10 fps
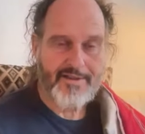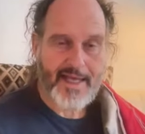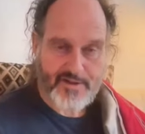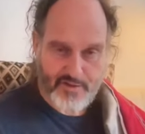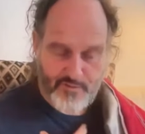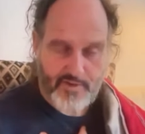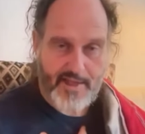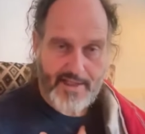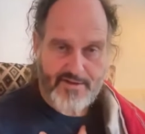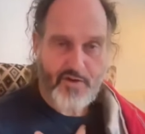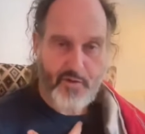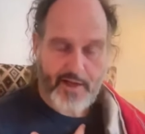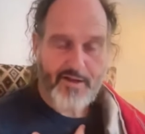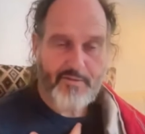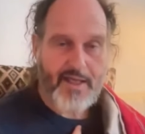That's the
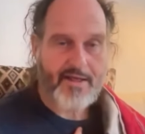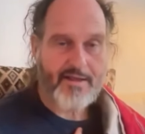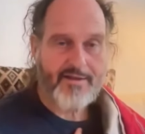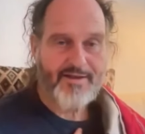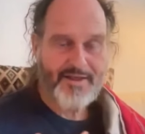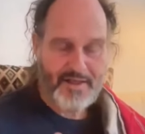real me